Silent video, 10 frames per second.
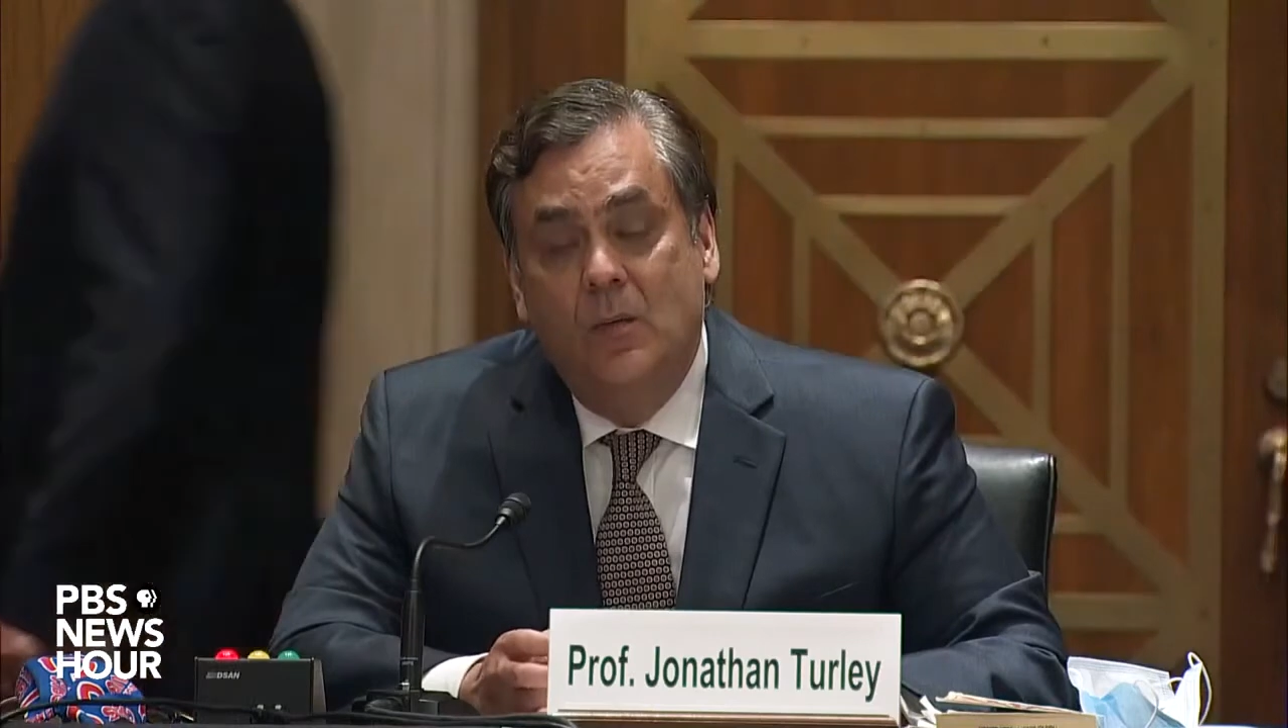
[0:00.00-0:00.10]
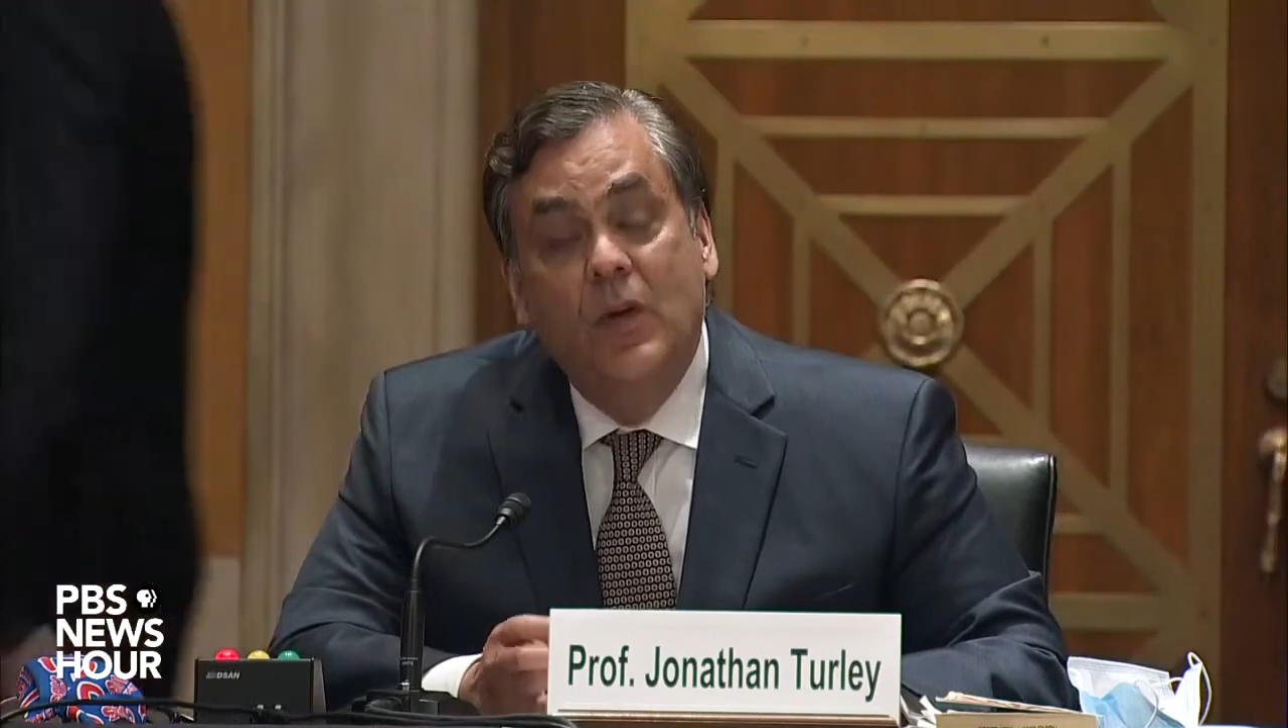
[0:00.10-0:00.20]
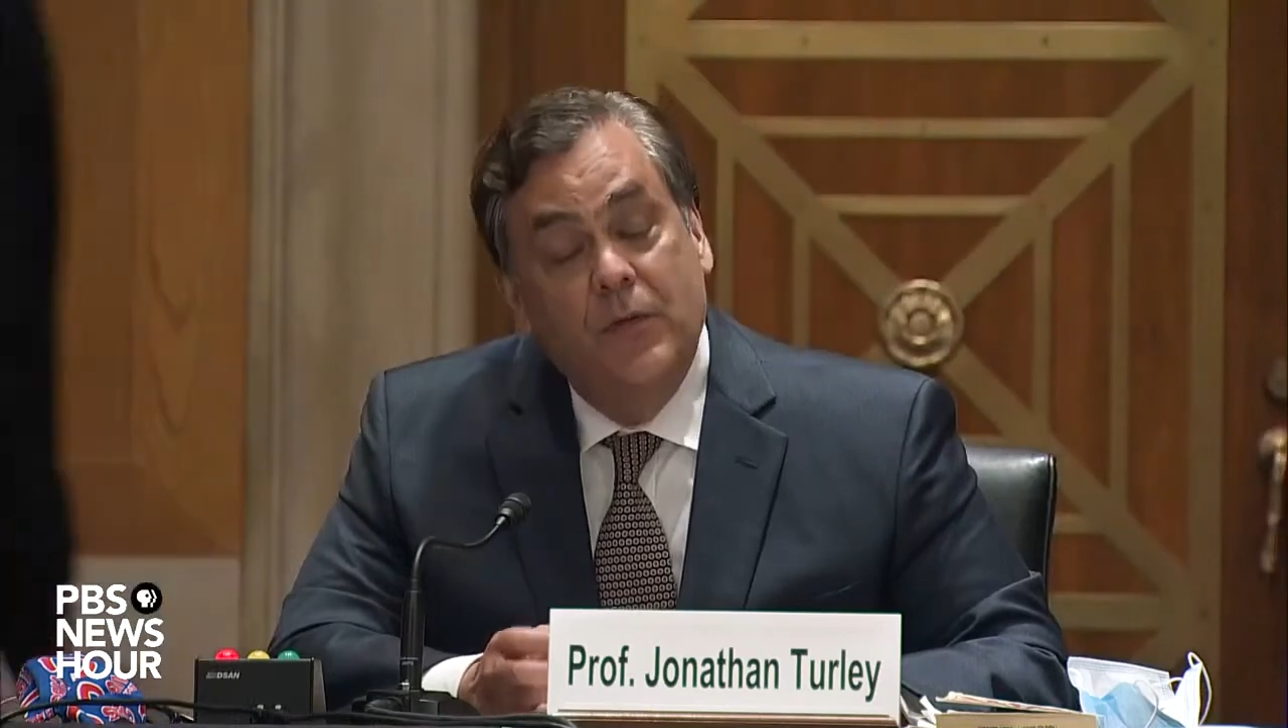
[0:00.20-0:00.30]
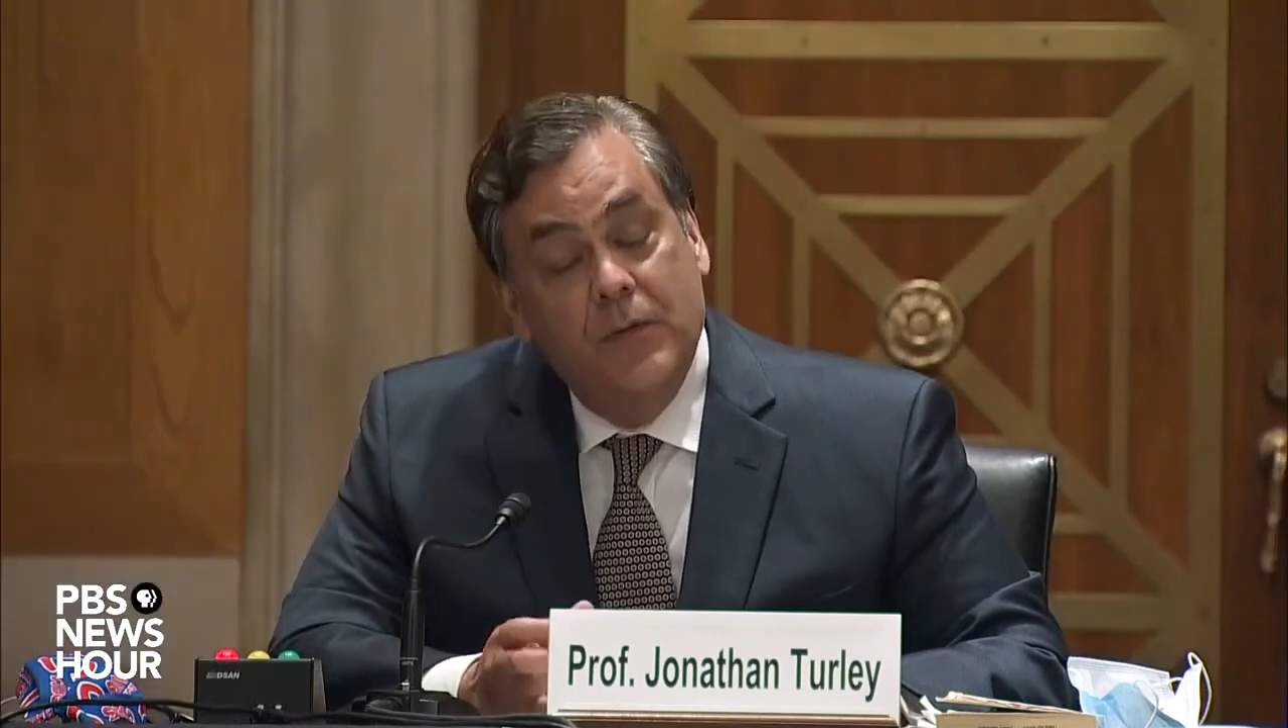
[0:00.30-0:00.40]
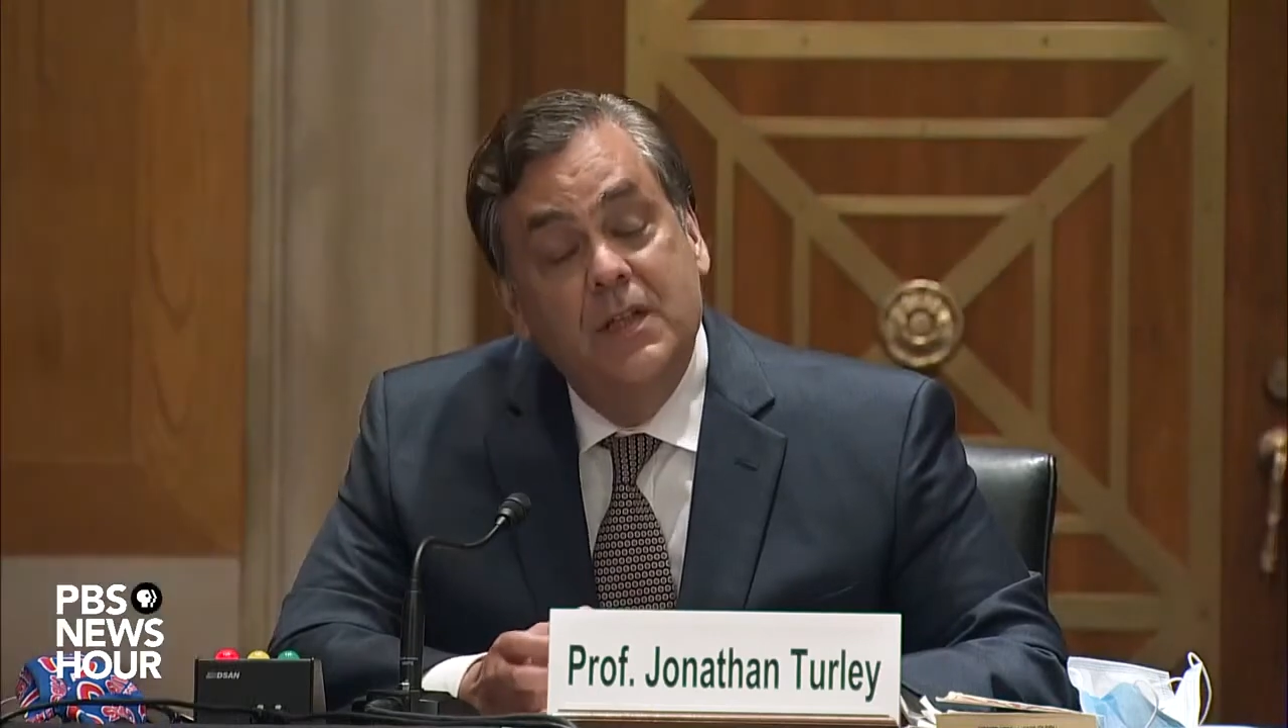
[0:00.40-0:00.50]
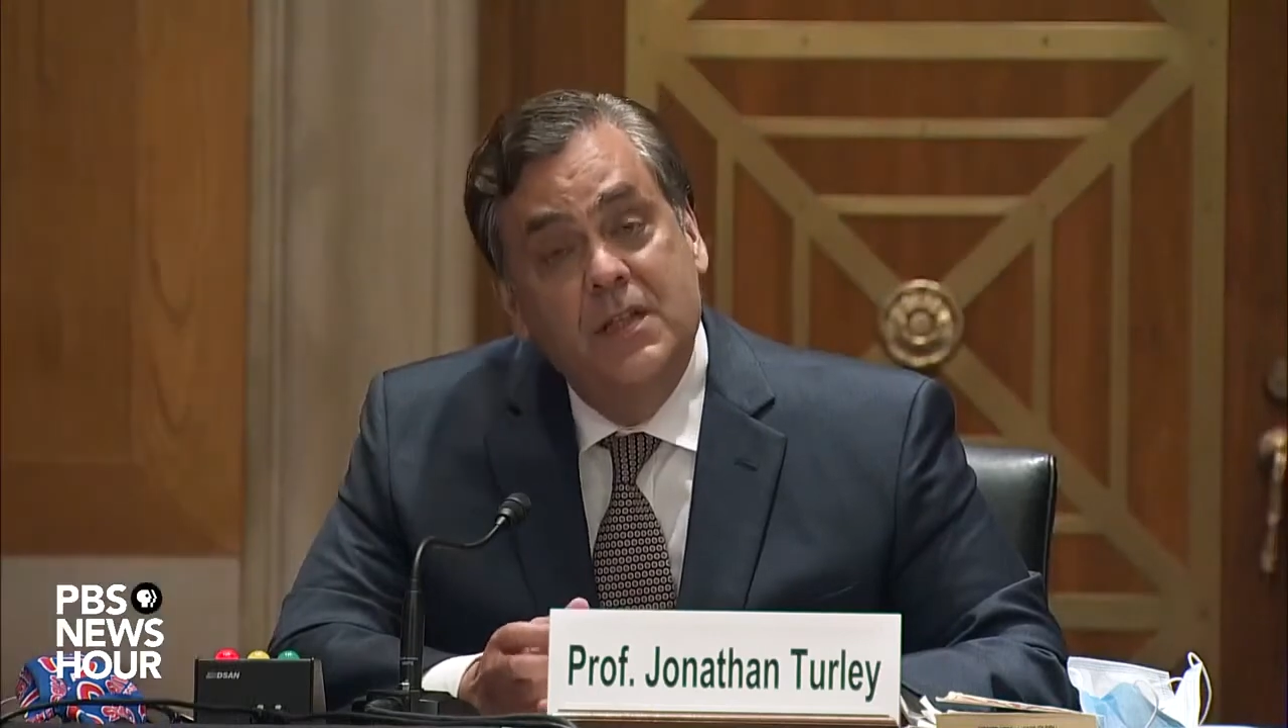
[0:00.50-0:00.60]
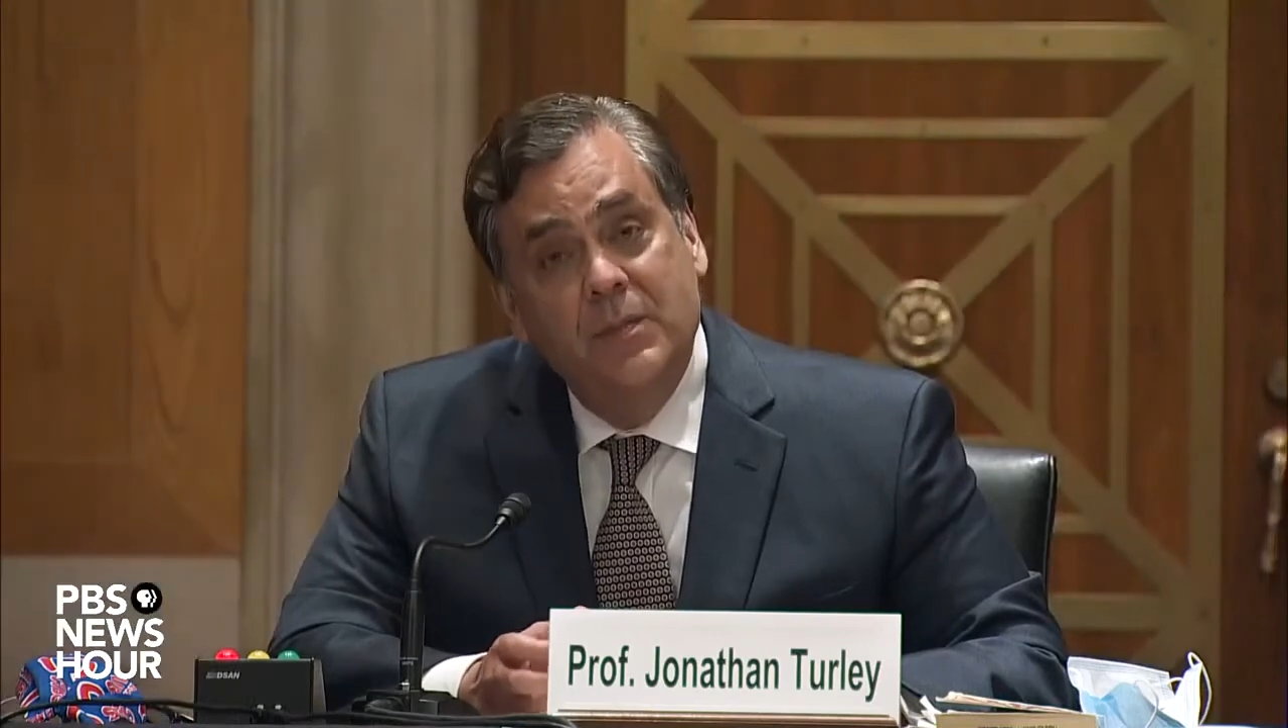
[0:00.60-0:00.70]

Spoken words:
with free